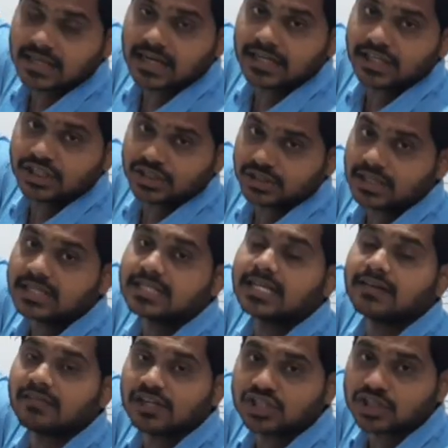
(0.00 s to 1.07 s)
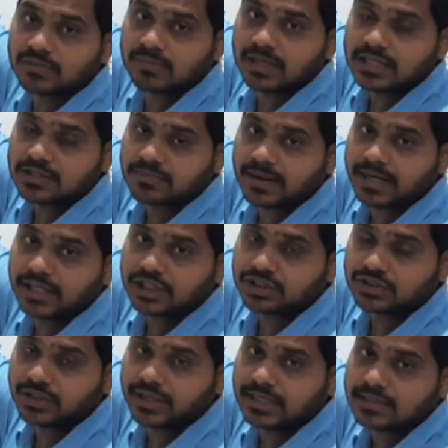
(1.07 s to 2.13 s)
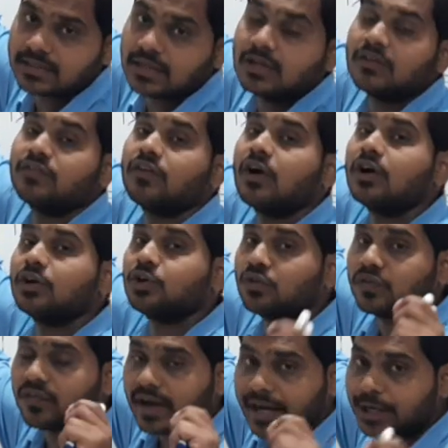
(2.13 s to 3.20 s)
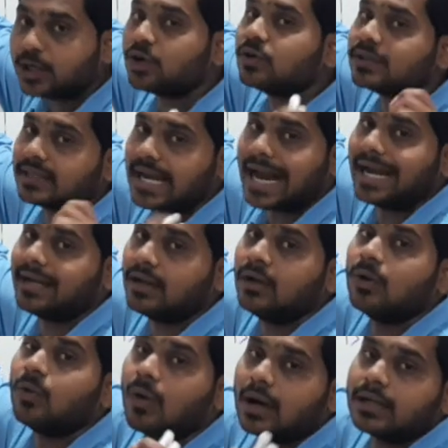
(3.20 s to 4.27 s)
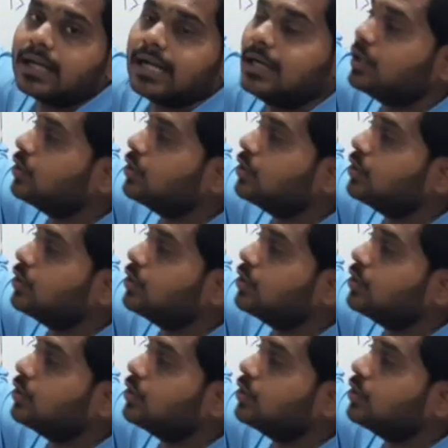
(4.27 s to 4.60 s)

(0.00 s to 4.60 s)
condition, this equation means, my dear students, to find out that, what I'll